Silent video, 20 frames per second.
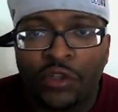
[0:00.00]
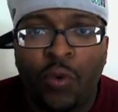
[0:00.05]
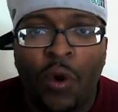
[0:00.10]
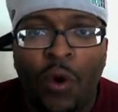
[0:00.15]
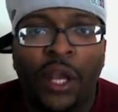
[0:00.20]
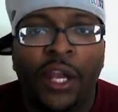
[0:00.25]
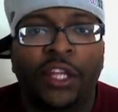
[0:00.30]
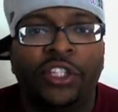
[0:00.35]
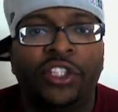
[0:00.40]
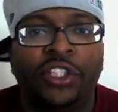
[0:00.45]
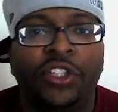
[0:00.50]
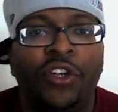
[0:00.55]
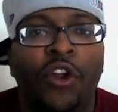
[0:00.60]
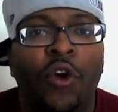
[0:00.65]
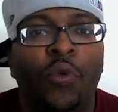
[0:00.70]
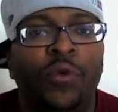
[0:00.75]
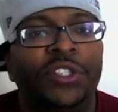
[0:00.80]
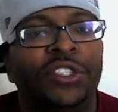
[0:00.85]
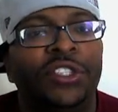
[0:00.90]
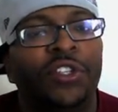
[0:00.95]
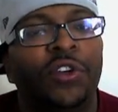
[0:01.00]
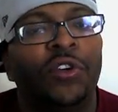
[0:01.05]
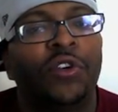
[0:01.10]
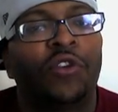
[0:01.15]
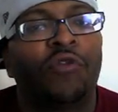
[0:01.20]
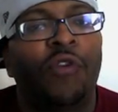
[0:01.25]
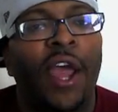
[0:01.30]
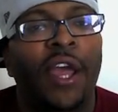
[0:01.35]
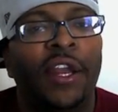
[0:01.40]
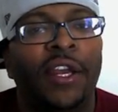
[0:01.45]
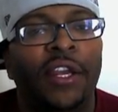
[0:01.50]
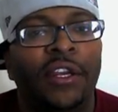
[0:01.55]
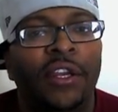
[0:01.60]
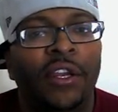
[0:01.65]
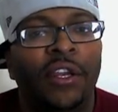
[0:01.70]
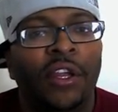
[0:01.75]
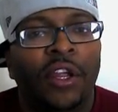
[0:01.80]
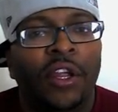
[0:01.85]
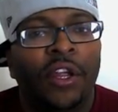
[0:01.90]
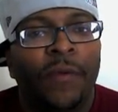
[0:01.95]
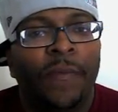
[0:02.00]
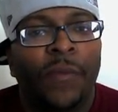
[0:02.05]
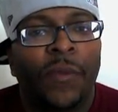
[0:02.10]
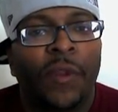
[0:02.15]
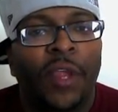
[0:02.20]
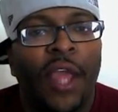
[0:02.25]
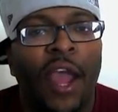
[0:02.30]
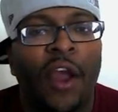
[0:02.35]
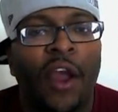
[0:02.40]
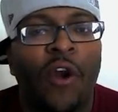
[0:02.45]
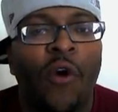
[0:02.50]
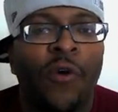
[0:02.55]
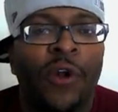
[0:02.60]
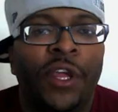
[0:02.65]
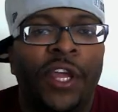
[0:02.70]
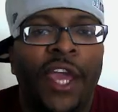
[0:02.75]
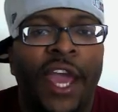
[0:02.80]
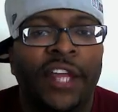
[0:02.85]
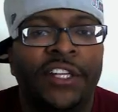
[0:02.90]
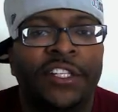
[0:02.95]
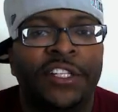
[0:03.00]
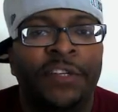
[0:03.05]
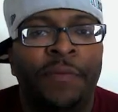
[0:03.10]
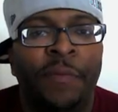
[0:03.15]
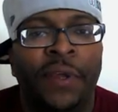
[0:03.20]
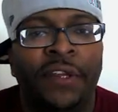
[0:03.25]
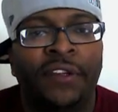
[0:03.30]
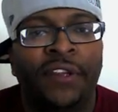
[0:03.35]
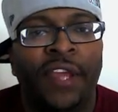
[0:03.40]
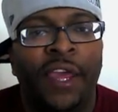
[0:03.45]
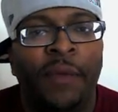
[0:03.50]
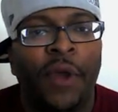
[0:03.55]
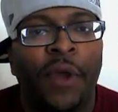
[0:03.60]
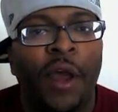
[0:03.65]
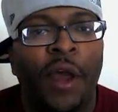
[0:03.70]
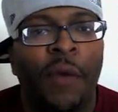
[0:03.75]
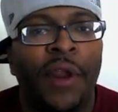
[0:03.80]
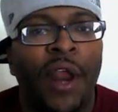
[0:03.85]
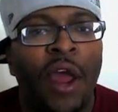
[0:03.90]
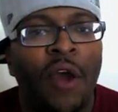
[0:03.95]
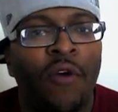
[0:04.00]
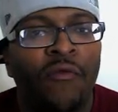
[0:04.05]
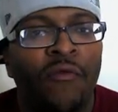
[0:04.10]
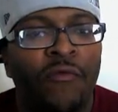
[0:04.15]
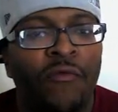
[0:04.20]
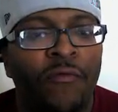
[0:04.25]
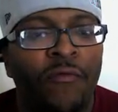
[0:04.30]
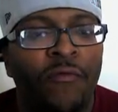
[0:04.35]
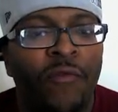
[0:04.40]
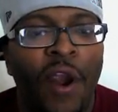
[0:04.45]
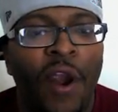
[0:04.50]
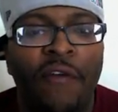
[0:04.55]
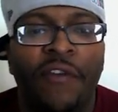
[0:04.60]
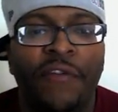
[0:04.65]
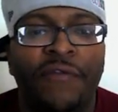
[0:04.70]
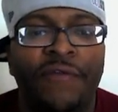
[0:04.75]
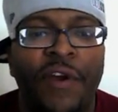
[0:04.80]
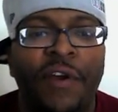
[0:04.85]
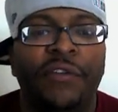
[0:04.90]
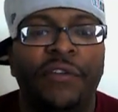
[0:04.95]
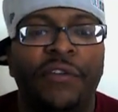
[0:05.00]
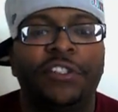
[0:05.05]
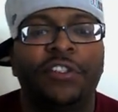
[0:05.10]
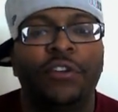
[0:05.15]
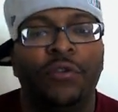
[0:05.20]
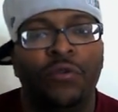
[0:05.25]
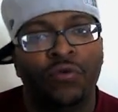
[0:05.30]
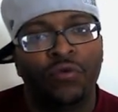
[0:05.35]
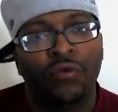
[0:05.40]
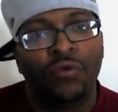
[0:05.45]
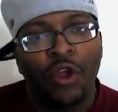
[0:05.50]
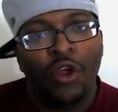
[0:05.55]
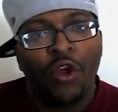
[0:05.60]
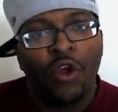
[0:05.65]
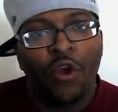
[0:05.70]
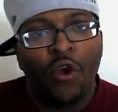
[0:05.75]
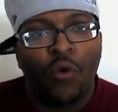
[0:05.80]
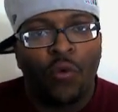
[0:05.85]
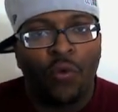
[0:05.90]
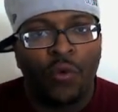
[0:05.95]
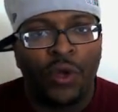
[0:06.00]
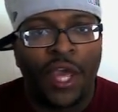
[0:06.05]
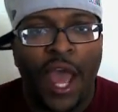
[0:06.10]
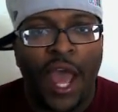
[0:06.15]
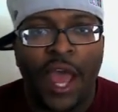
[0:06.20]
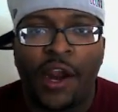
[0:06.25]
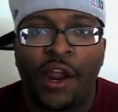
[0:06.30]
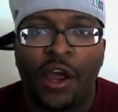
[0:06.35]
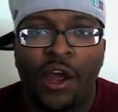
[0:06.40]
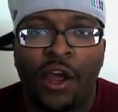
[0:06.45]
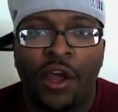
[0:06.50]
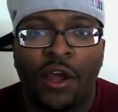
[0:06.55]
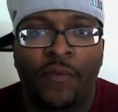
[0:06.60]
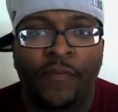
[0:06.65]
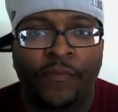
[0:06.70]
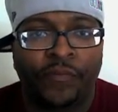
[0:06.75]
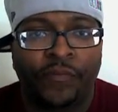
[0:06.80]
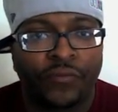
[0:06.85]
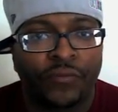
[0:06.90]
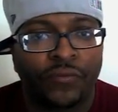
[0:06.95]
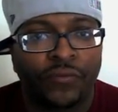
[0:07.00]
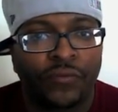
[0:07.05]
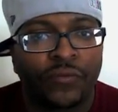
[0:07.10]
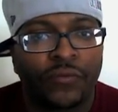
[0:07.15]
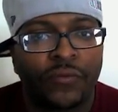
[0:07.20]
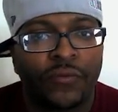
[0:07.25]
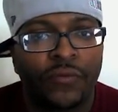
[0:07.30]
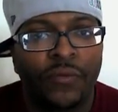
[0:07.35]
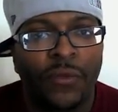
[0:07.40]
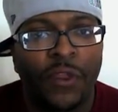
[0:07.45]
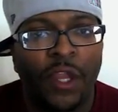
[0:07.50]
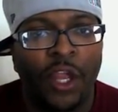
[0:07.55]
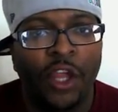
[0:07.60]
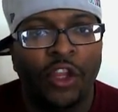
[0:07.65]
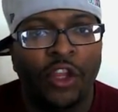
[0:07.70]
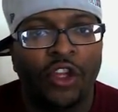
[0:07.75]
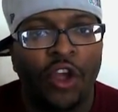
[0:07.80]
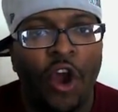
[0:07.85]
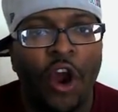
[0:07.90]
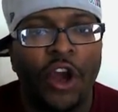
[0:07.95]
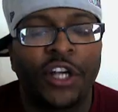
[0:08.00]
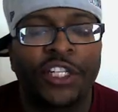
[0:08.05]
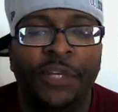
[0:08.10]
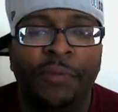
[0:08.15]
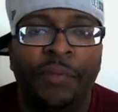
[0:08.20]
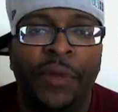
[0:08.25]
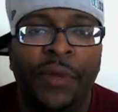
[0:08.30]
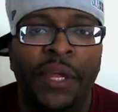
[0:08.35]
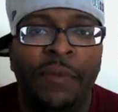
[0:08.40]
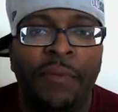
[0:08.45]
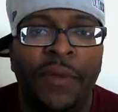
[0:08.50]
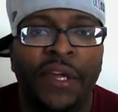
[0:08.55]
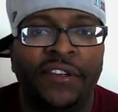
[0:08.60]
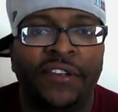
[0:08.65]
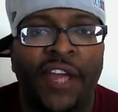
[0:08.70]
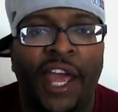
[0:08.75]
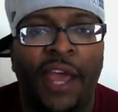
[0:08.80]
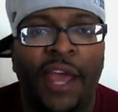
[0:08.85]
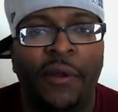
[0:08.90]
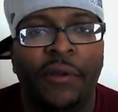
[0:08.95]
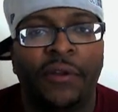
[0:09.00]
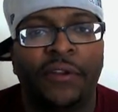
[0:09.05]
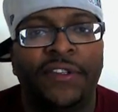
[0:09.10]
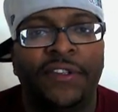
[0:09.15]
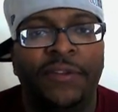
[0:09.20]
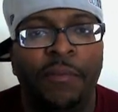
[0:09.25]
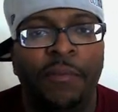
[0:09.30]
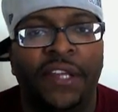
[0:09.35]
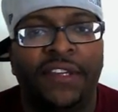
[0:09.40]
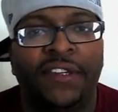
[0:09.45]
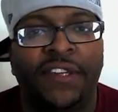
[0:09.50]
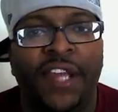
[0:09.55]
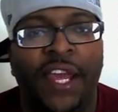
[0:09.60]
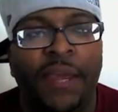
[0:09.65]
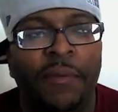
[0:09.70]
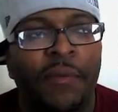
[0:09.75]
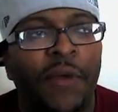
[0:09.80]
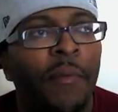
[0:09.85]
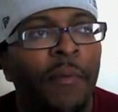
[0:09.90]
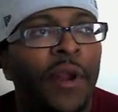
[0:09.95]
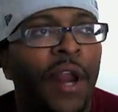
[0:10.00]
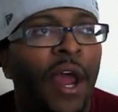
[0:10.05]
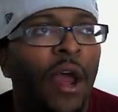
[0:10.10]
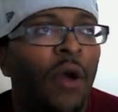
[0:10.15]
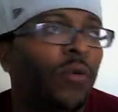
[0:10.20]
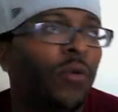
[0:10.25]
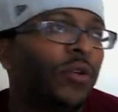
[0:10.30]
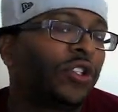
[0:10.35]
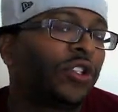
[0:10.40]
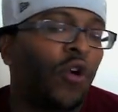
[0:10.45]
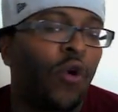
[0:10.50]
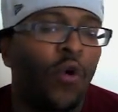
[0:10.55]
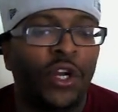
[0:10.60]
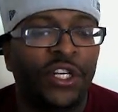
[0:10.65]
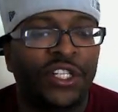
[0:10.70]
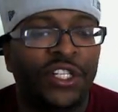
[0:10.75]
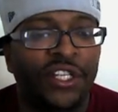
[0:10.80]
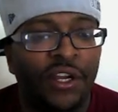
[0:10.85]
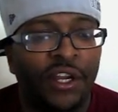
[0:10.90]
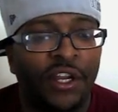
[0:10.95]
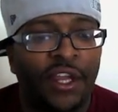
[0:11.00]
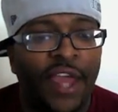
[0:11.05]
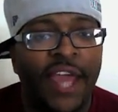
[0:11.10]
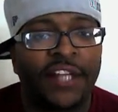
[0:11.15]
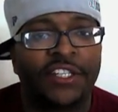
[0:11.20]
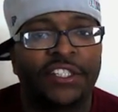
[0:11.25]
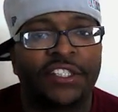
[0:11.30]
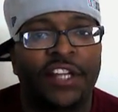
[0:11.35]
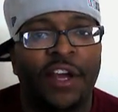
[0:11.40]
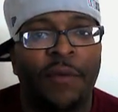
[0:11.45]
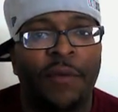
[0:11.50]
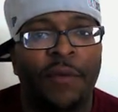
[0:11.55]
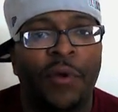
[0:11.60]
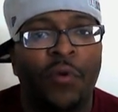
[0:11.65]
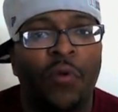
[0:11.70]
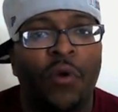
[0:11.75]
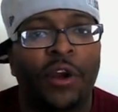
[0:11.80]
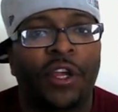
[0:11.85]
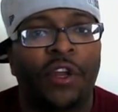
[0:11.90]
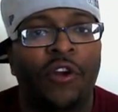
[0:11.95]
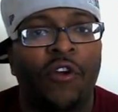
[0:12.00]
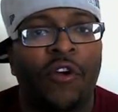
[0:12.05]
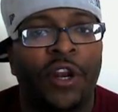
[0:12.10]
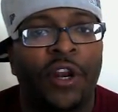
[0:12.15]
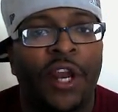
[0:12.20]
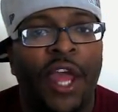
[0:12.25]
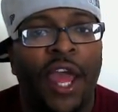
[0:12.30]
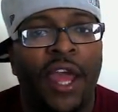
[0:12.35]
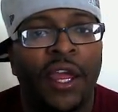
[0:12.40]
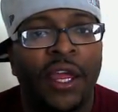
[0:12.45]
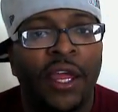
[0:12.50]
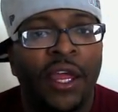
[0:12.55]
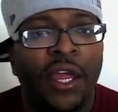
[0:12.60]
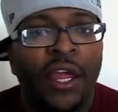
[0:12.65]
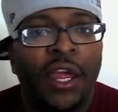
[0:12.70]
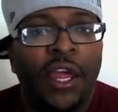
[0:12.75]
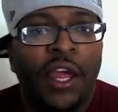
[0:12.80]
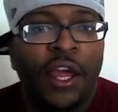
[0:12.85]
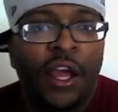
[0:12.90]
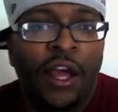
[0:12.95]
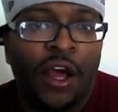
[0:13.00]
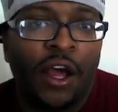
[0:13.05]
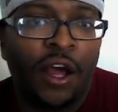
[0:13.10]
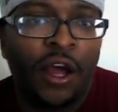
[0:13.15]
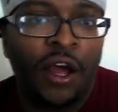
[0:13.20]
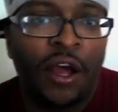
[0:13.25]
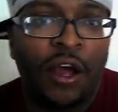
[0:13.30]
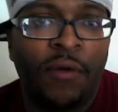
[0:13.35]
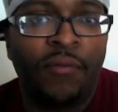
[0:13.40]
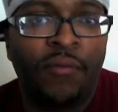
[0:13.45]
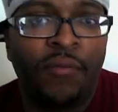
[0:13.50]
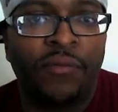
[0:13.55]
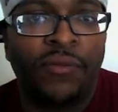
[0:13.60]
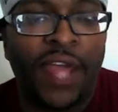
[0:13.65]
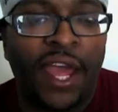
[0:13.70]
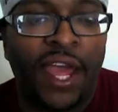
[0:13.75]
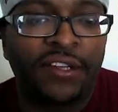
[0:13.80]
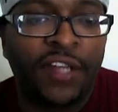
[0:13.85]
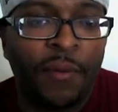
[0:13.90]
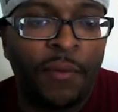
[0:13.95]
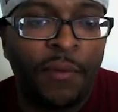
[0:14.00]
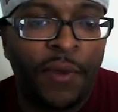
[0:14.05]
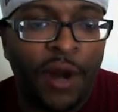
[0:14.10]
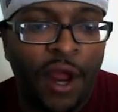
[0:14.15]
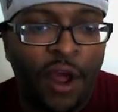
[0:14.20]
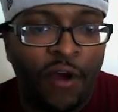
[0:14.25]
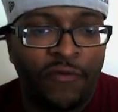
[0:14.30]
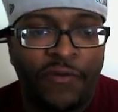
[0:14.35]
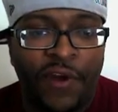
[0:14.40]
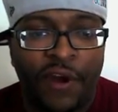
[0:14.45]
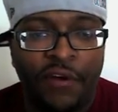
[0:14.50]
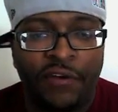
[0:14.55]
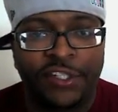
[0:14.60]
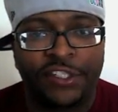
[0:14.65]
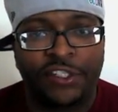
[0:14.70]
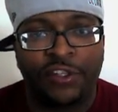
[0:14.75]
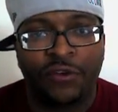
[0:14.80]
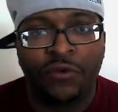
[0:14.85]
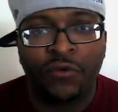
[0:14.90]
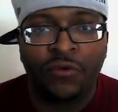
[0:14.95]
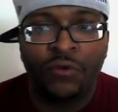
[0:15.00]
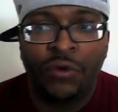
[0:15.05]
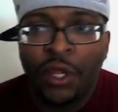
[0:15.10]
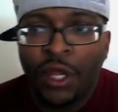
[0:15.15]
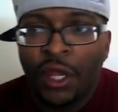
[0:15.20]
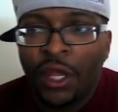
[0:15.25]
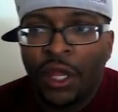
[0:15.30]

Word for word: want to let you know we still grinding. Got Corey Gadget's mixtape coming out very, very soon. We got uh the RTB mixtape mixtape coming out, which Corey Gadget's gonna be working on that. Um, that's coming out very soon.